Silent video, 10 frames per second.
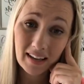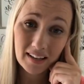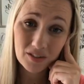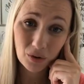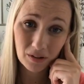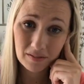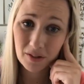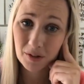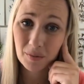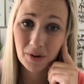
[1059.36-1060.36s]
I get totally
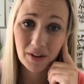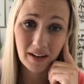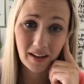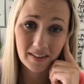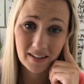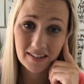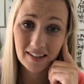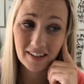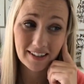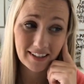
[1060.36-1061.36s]
vulnerable and
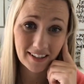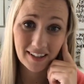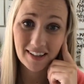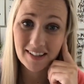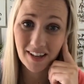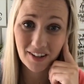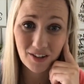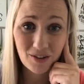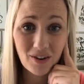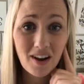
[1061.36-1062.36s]
authentic on here and tell
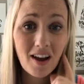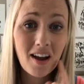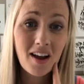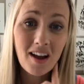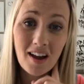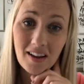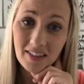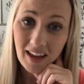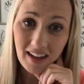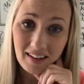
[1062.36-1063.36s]
you
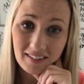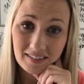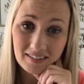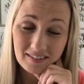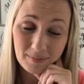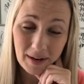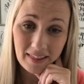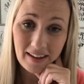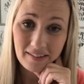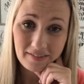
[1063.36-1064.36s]
that
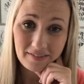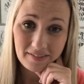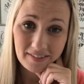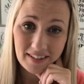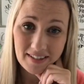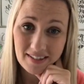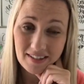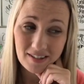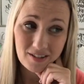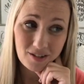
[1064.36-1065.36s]
my life
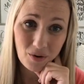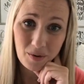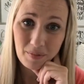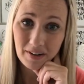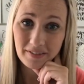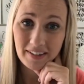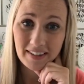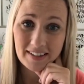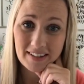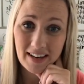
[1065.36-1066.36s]
is so
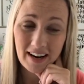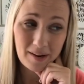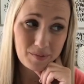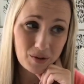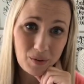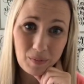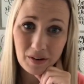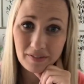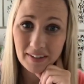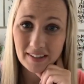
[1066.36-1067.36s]
imperfect and I'm so
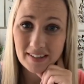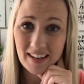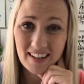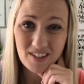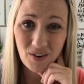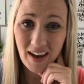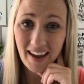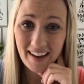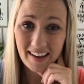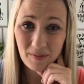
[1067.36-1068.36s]
imperfect and it's
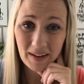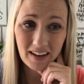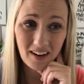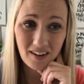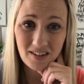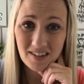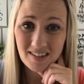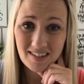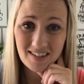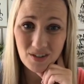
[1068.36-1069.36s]
okay. And we can all
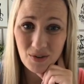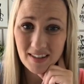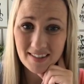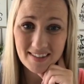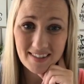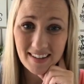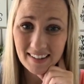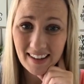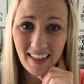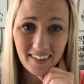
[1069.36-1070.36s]
just do this
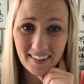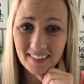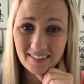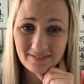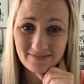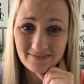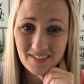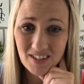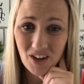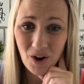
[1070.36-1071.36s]
thing together.
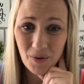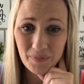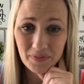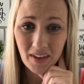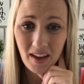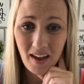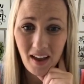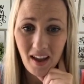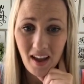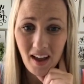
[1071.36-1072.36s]
So
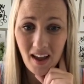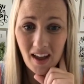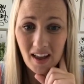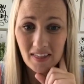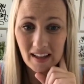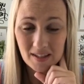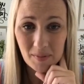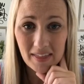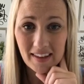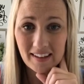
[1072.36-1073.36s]

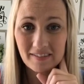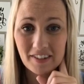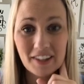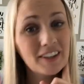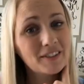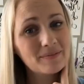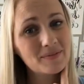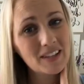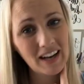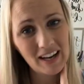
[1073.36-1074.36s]
that's my thing for you
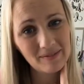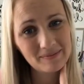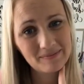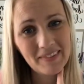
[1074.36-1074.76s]
today.